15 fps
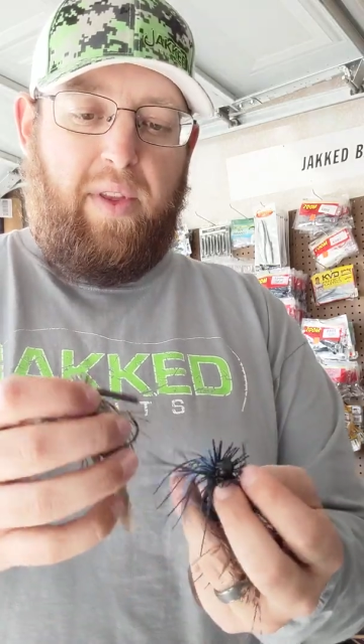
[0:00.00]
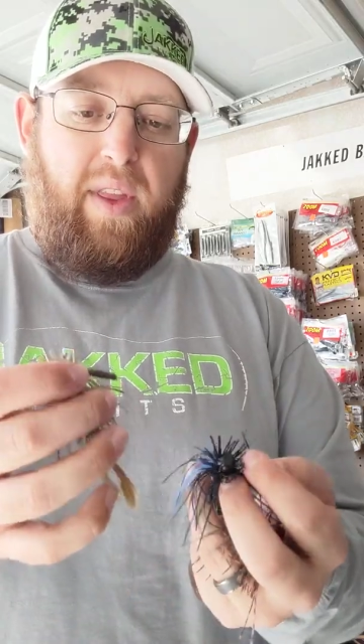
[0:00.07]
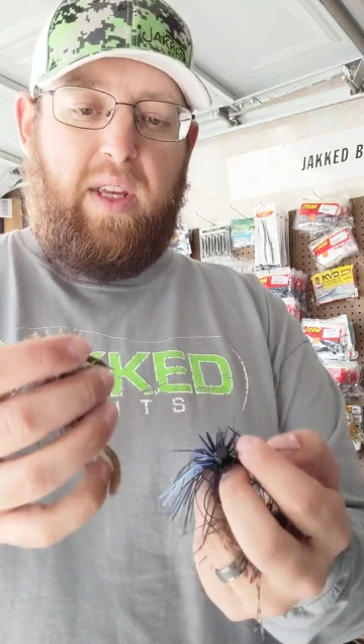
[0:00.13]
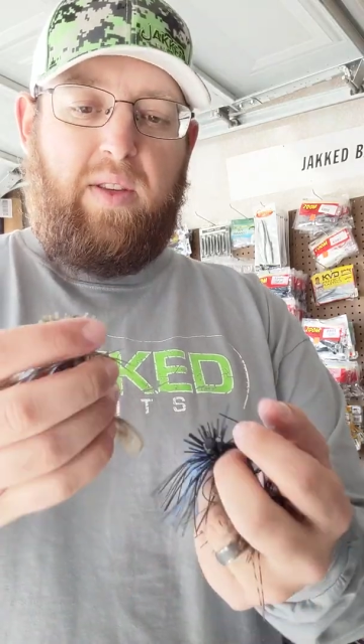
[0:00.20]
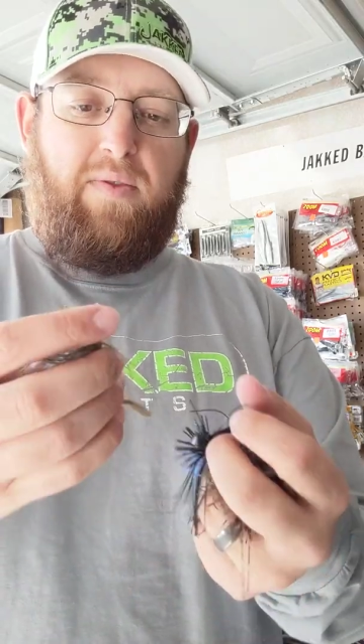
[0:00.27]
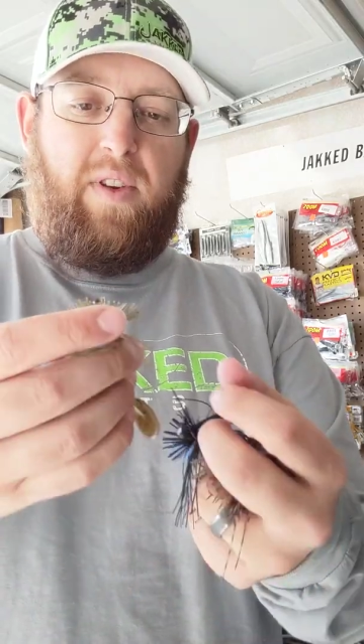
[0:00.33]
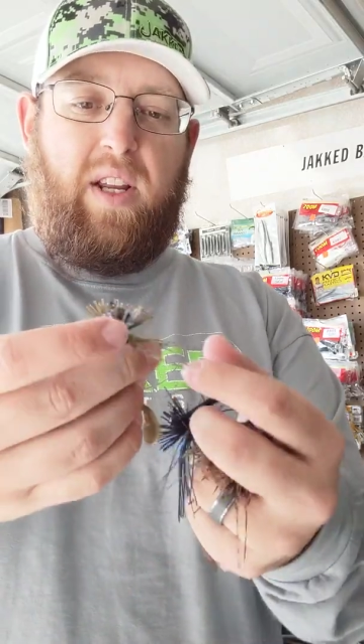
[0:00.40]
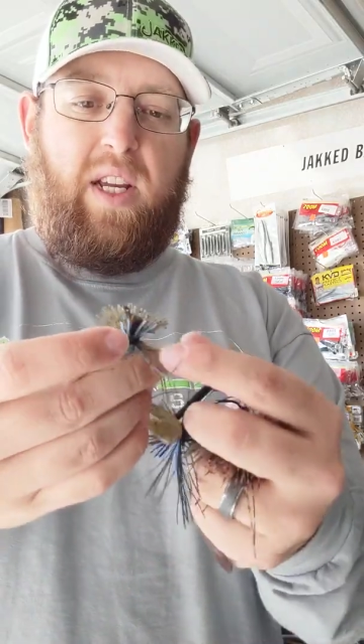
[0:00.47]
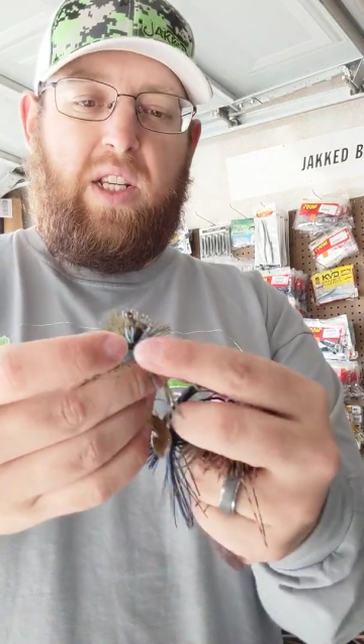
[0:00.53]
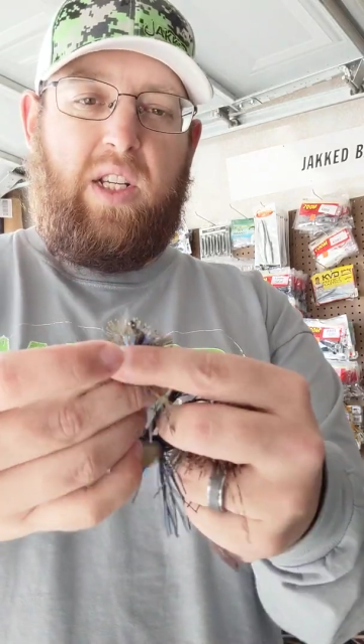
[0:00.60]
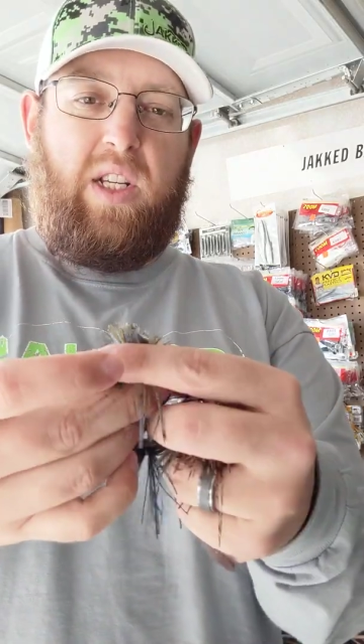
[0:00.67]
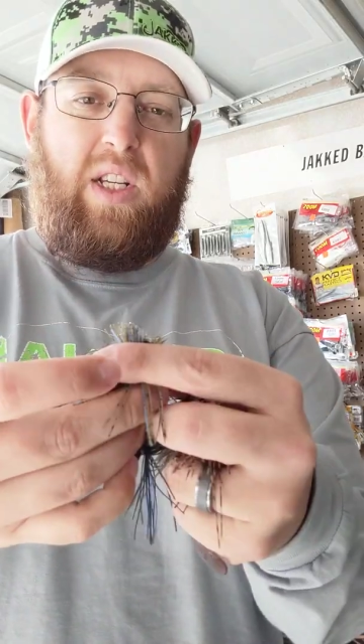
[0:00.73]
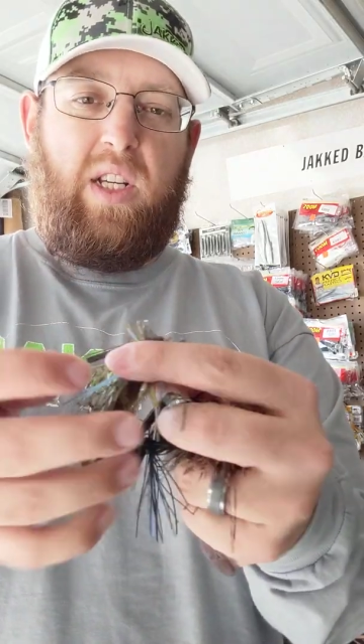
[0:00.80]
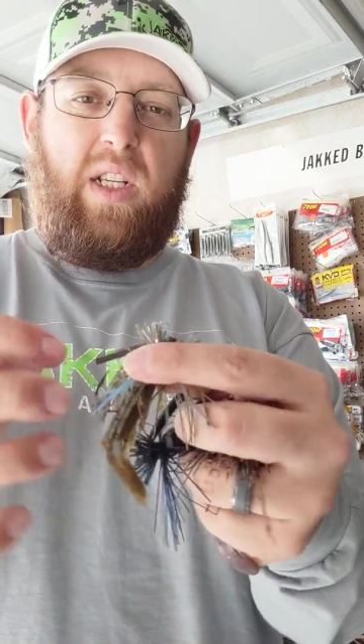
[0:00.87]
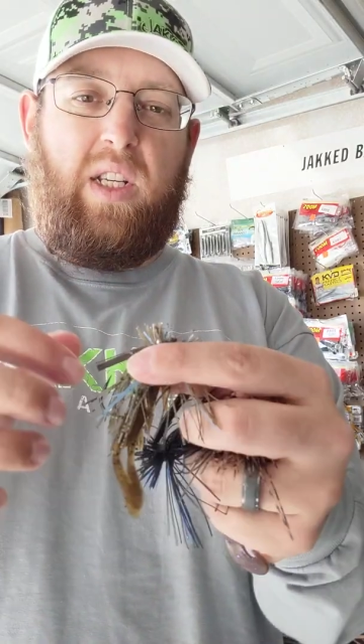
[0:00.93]
of these finesse
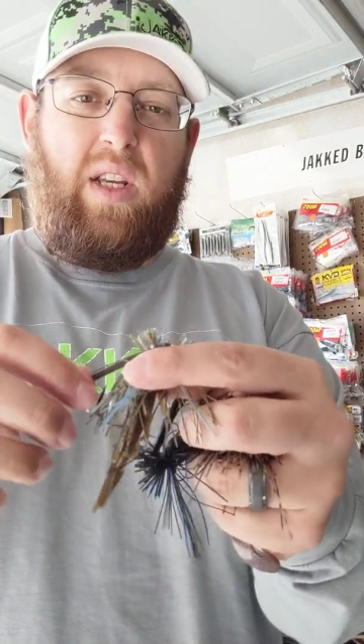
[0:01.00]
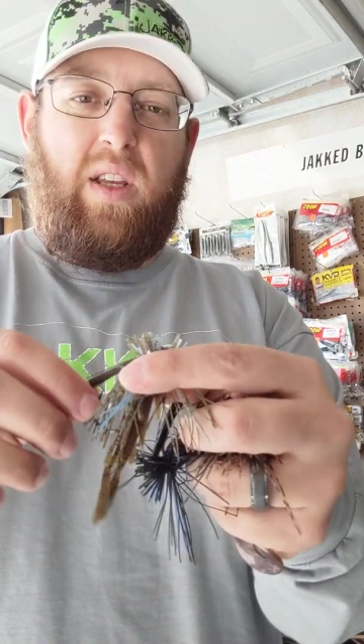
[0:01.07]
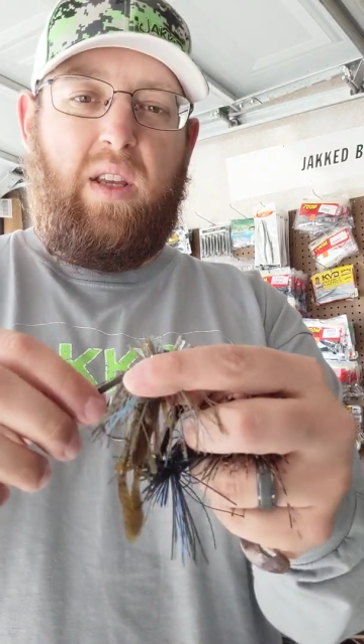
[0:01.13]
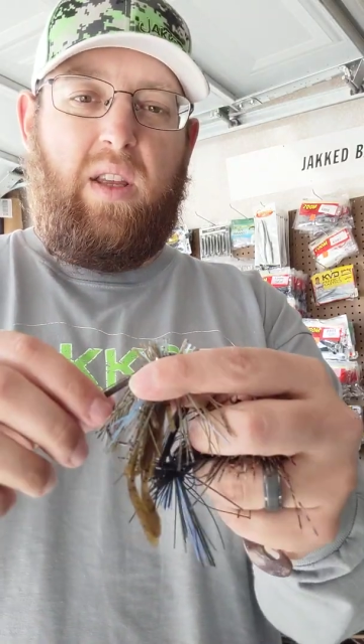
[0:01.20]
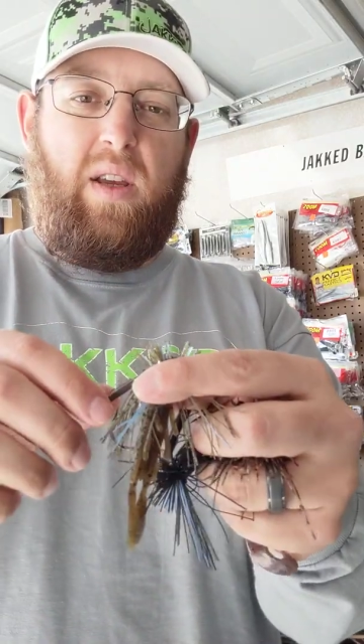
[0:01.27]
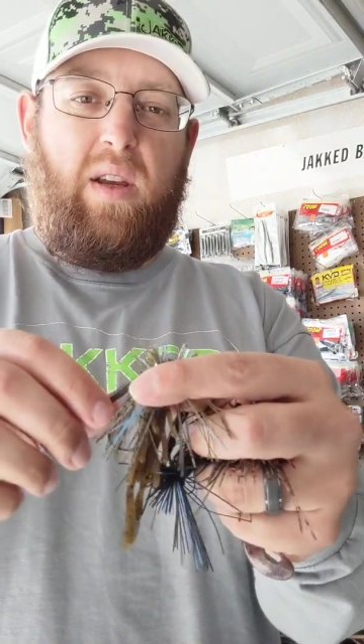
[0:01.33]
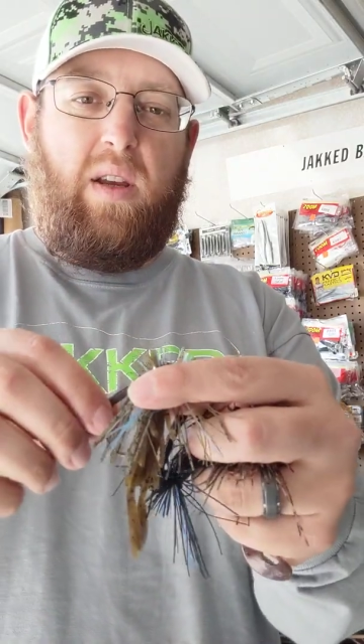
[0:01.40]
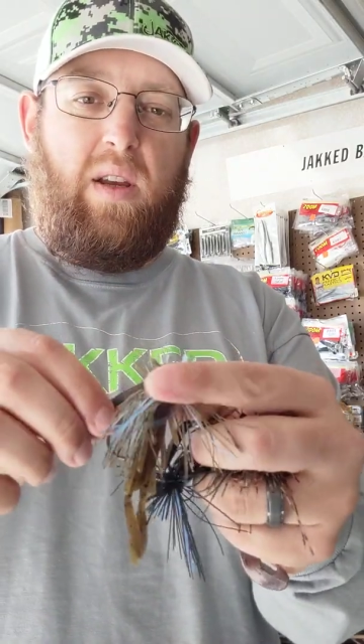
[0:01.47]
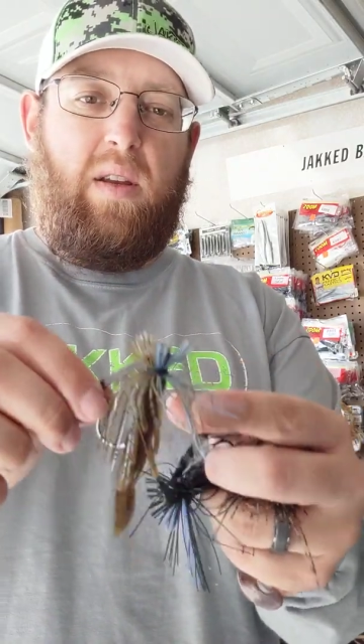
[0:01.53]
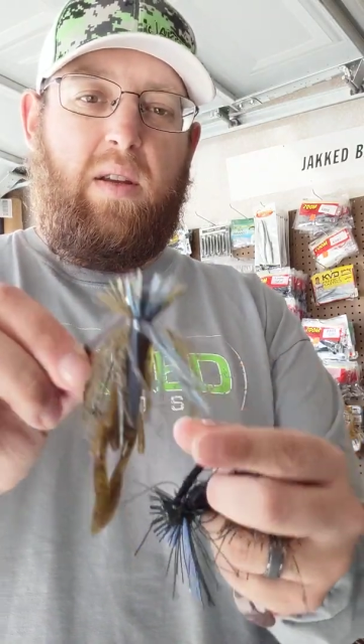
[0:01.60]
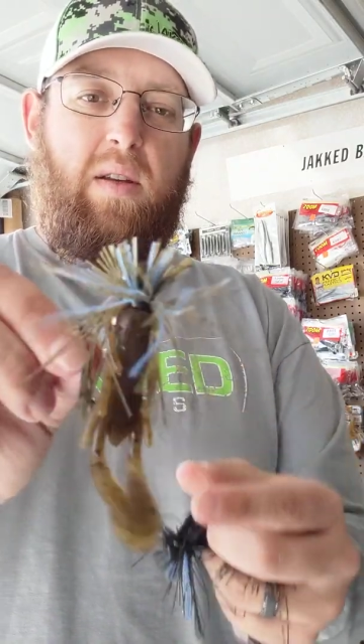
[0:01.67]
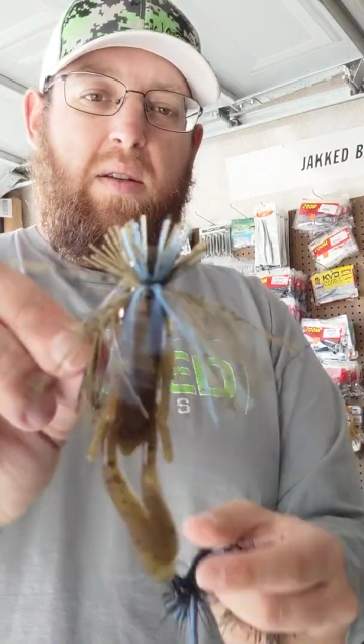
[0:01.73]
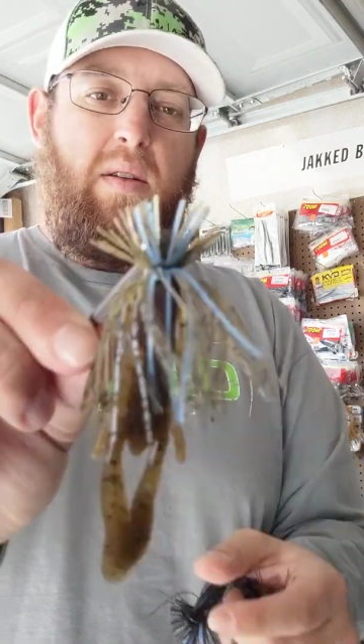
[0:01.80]
jigs, either the